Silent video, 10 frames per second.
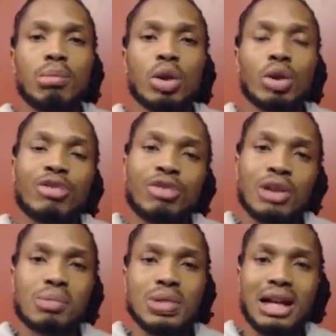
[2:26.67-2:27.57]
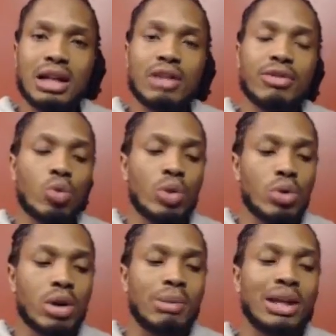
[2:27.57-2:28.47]
But on the flip side of it,
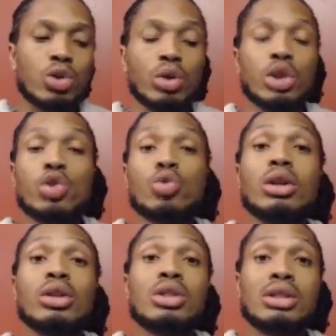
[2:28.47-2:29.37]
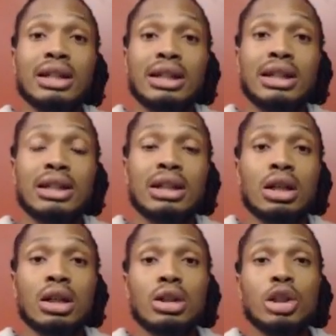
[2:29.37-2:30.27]
we want to make sure that you understand
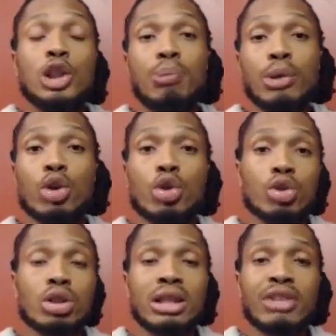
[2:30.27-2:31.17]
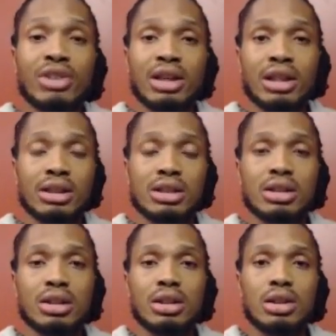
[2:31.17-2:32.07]
the spiritual
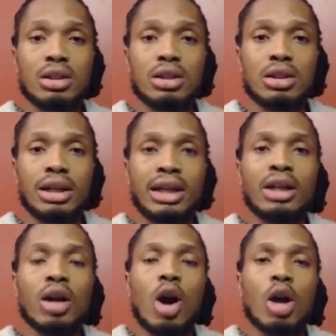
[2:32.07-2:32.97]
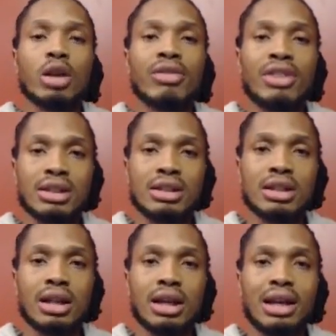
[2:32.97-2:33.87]
significance in all of
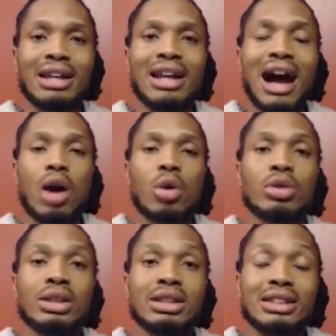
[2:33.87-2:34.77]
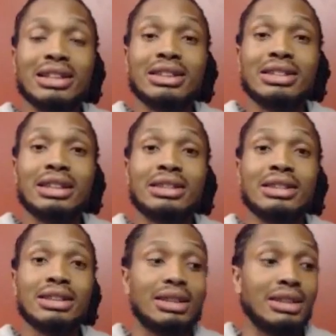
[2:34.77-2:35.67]
this and how this is
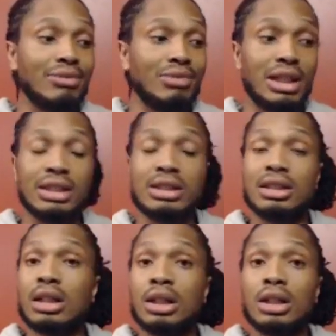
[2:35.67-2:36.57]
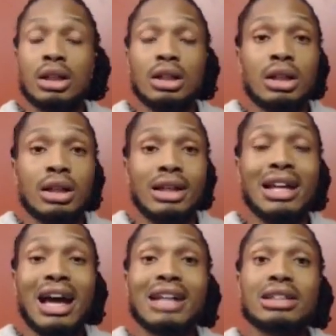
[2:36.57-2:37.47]

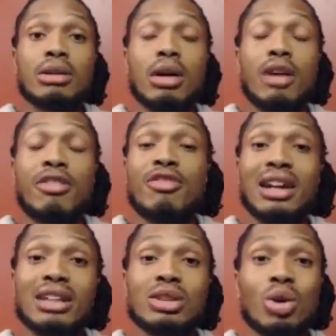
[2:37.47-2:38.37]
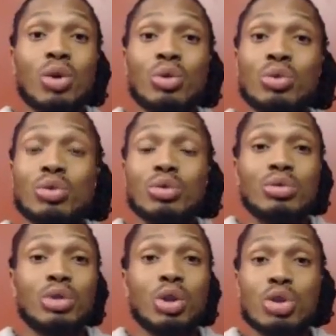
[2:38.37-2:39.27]
it has effects on
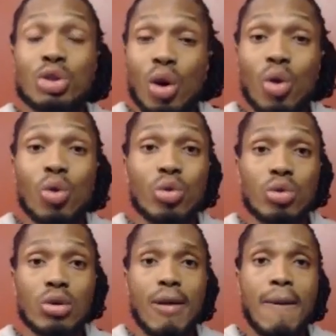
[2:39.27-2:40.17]
your soul.